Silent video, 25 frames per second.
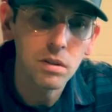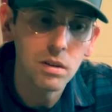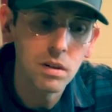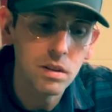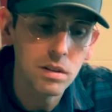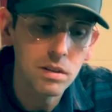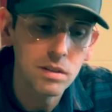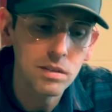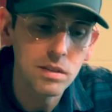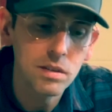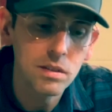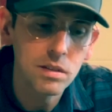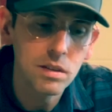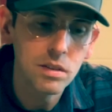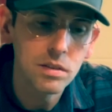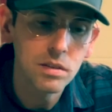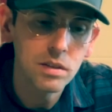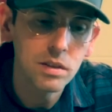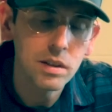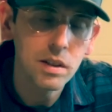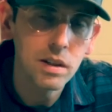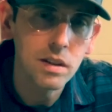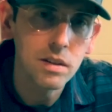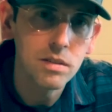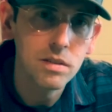on your
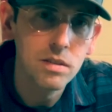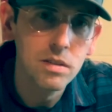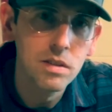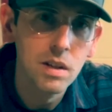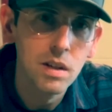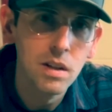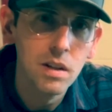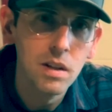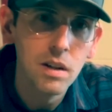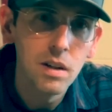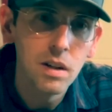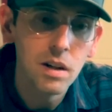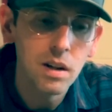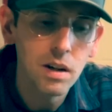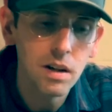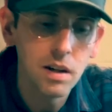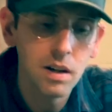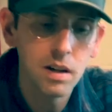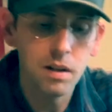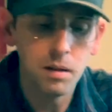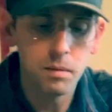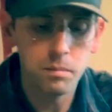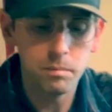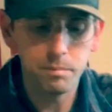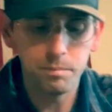kids.
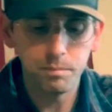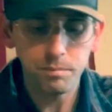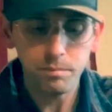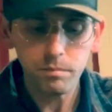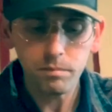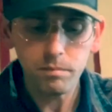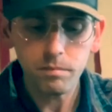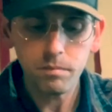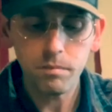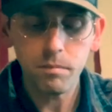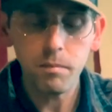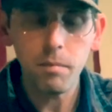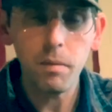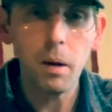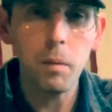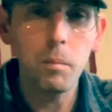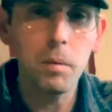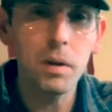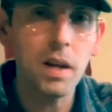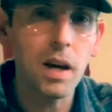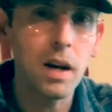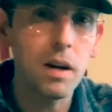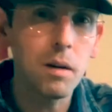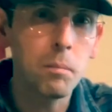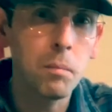But
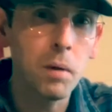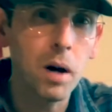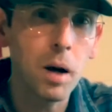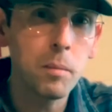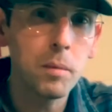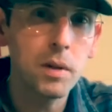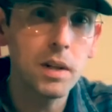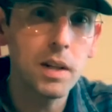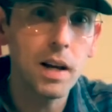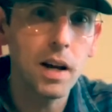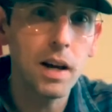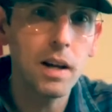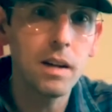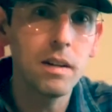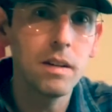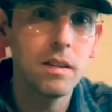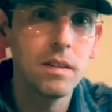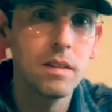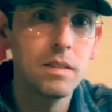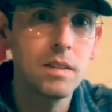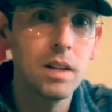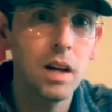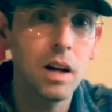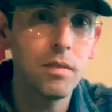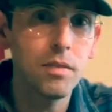yeah, mom and
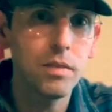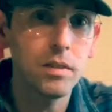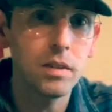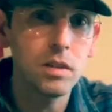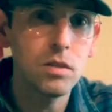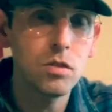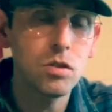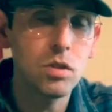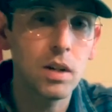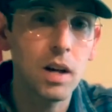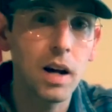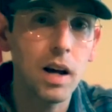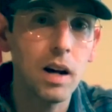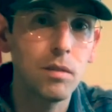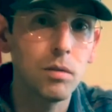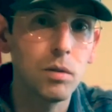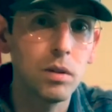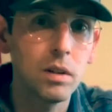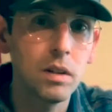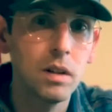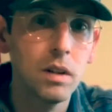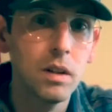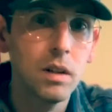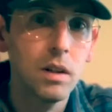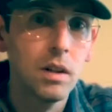dad definitely should have
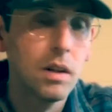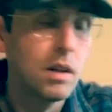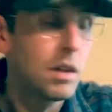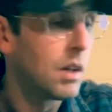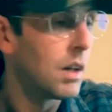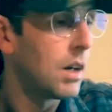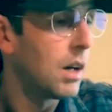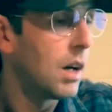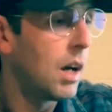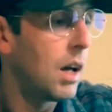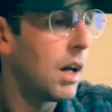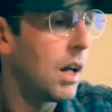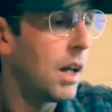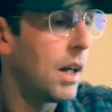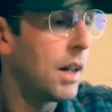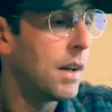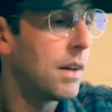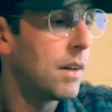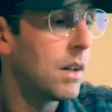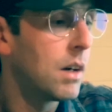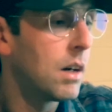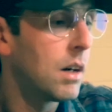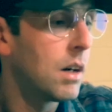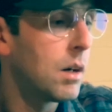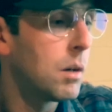one.
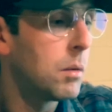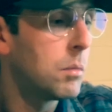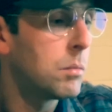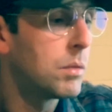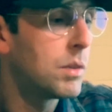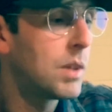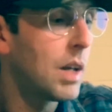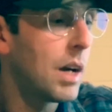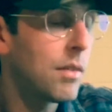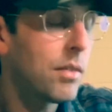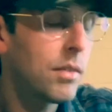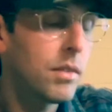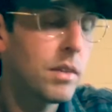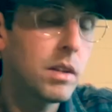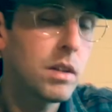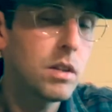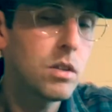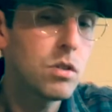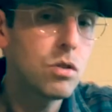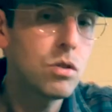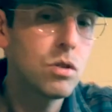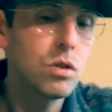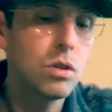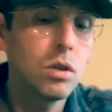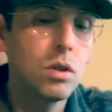And definitely
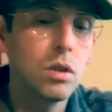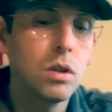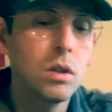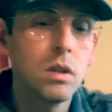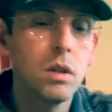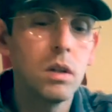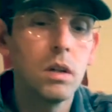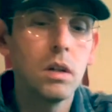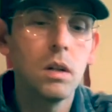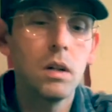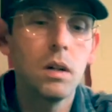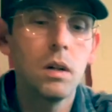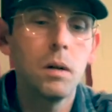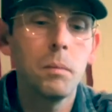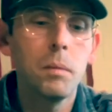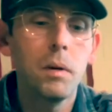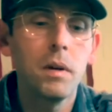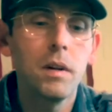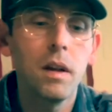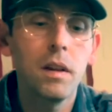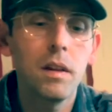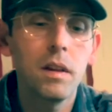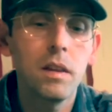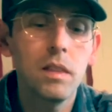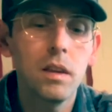should,
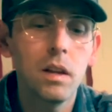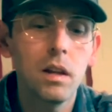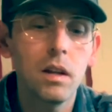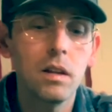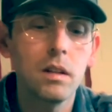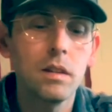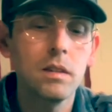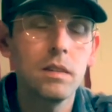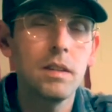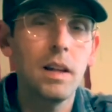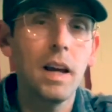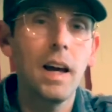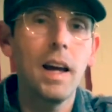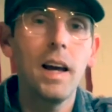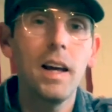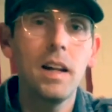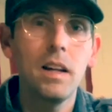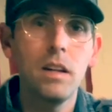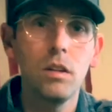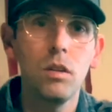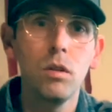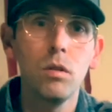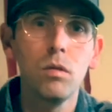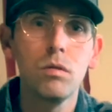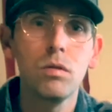another thing,
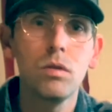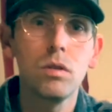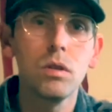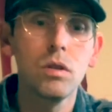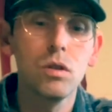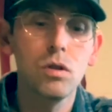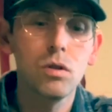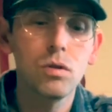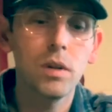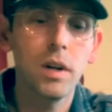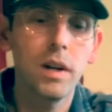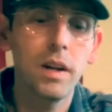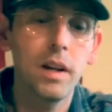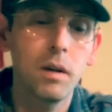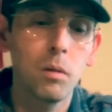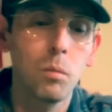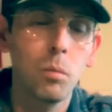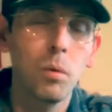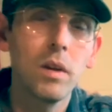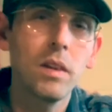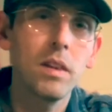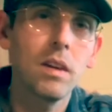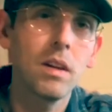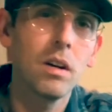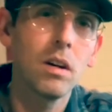Dad, you should train
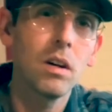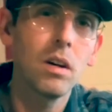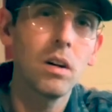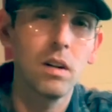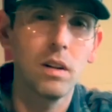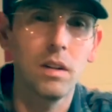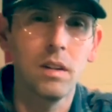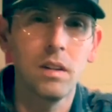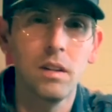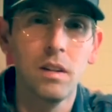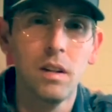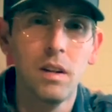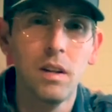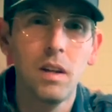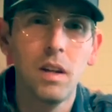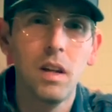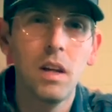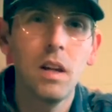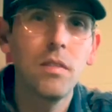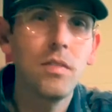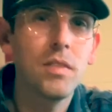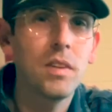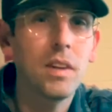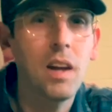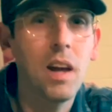with it on
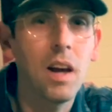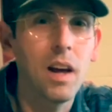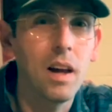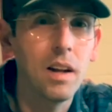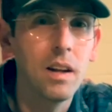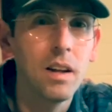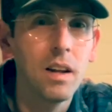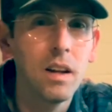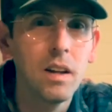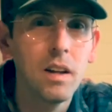if you can.